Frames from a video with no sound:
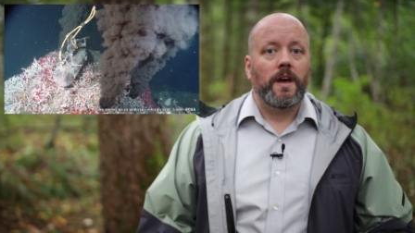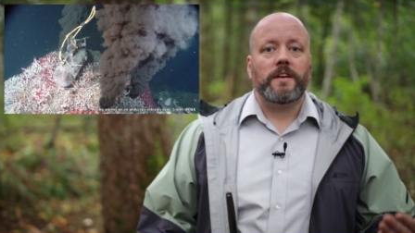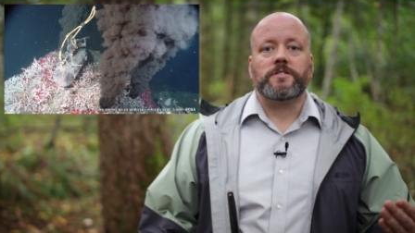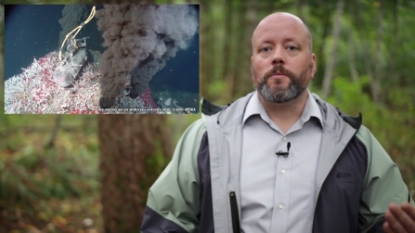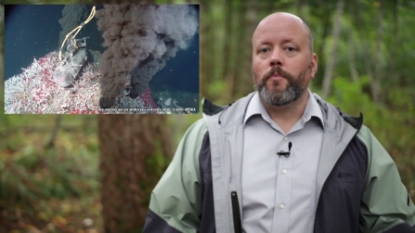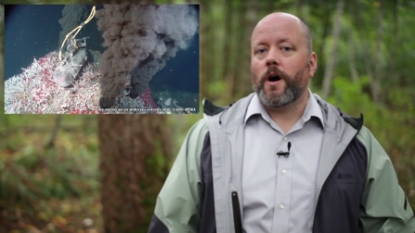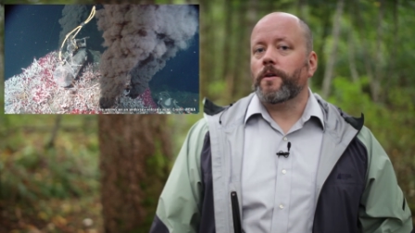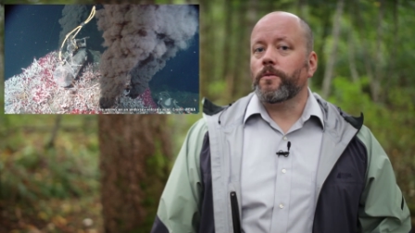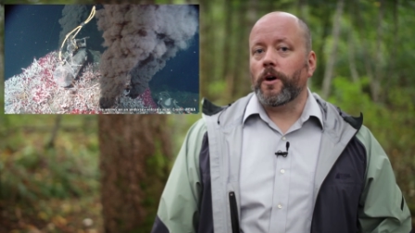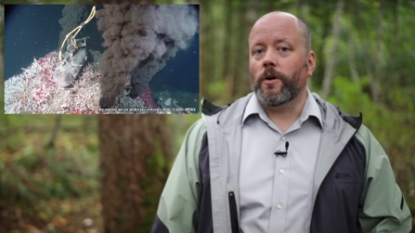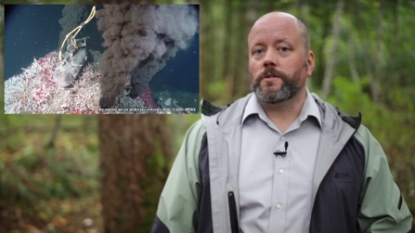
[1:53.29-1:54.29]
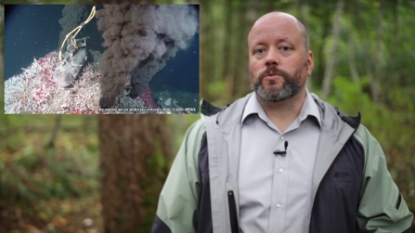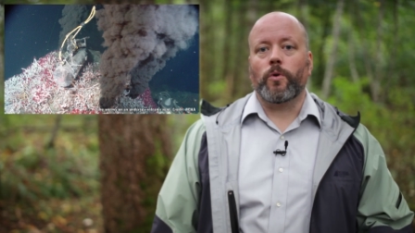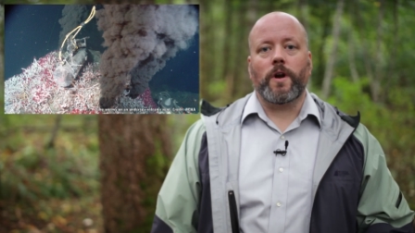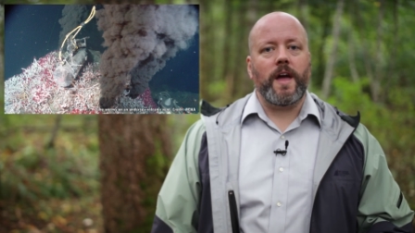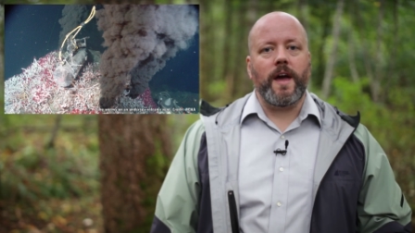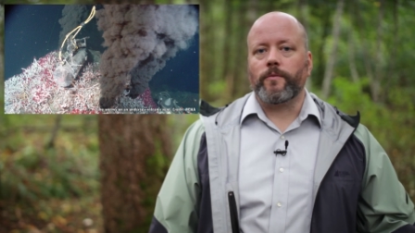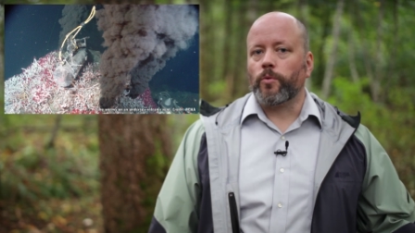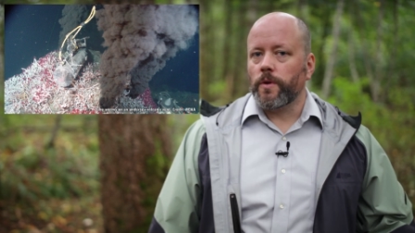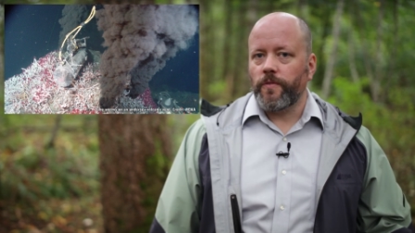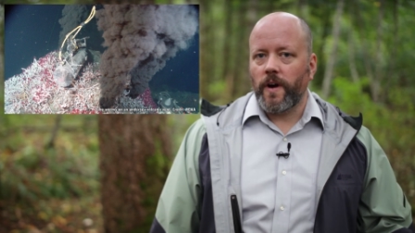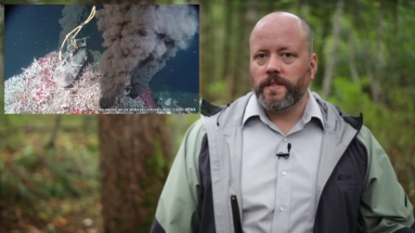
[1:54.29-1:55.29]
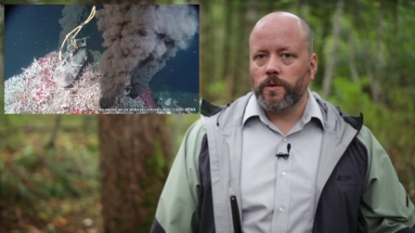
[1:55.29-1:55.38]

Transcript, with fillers: as our motto goes, wherever we find